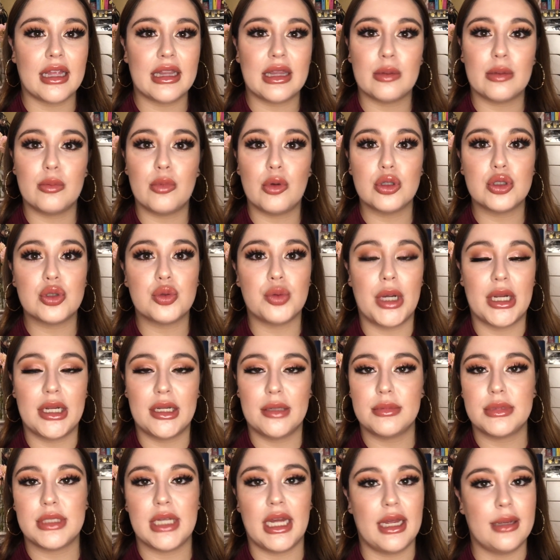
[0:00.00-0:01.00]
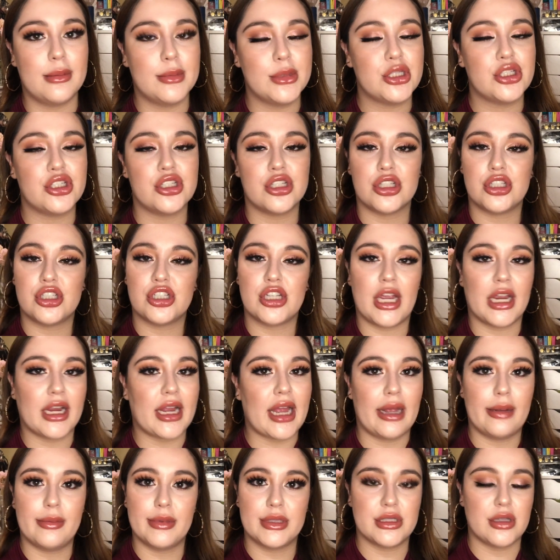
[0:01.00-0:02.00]
at the most random times, just check
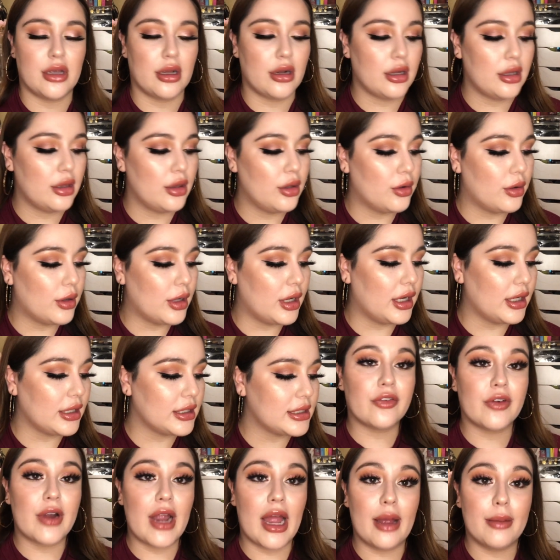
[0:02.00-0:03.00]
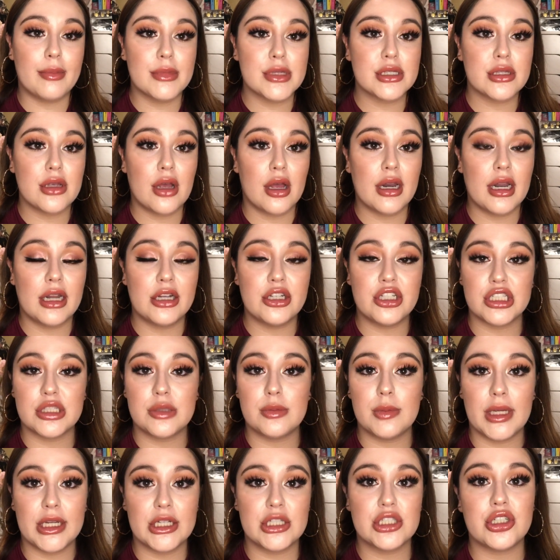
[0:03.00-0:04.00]
Amazon Clorox for Amazon and just
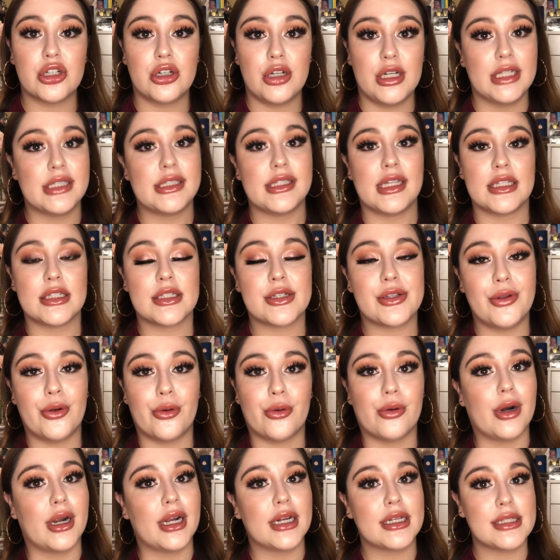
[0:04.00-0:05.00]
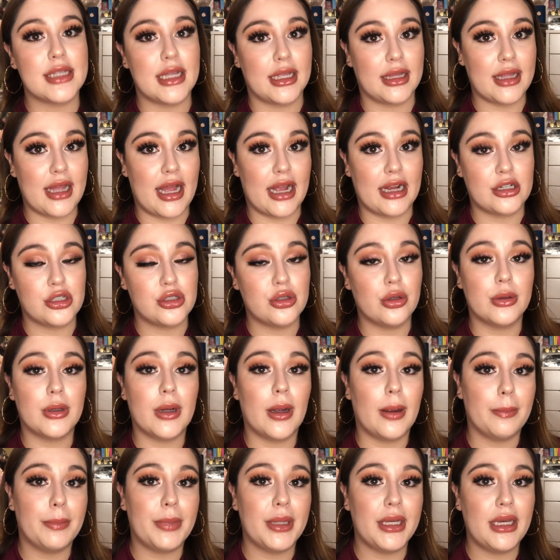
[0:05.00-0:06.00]
make sure it says Clorox, like the actual
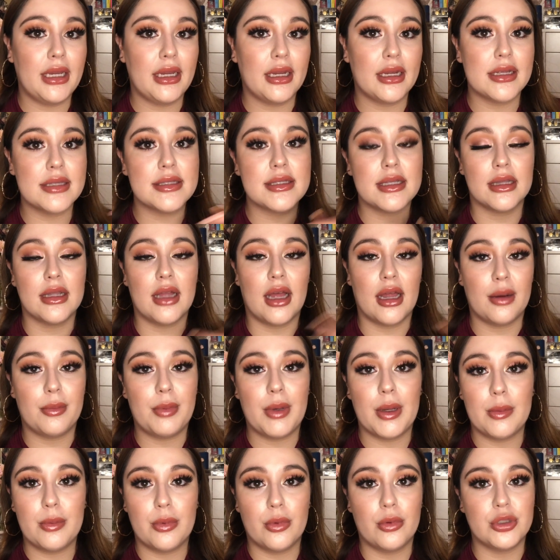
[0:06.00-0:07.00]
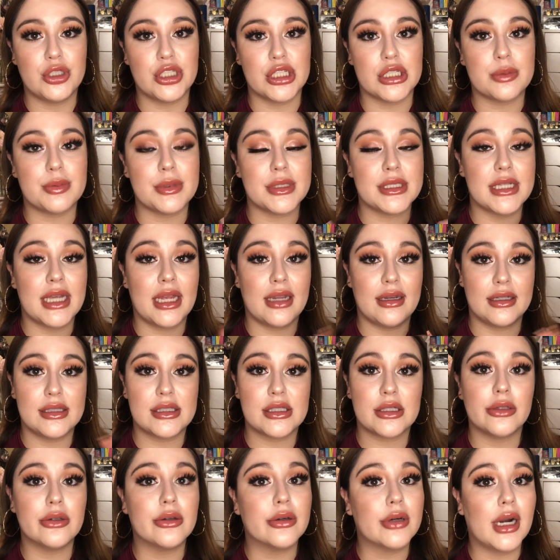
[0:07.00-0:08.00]
company, because a lot of people just pretend it's
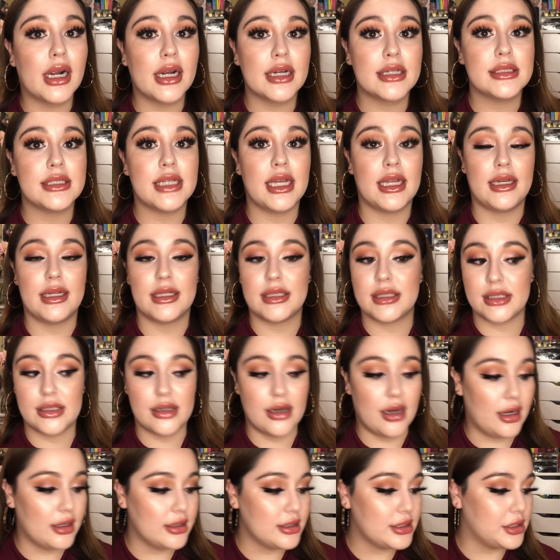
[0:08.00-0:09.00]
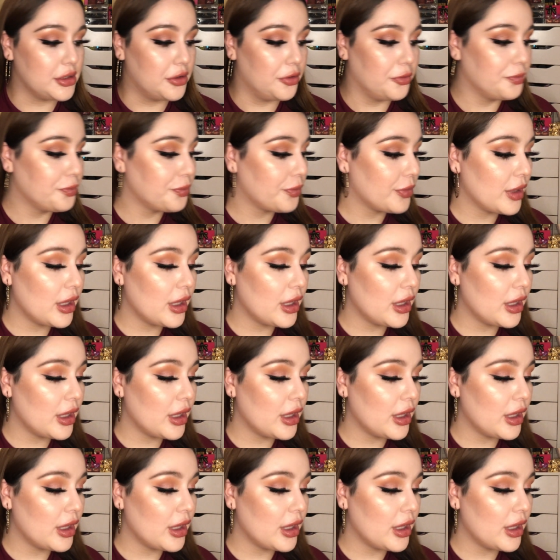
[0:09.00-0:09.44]
Clorox and it's not. So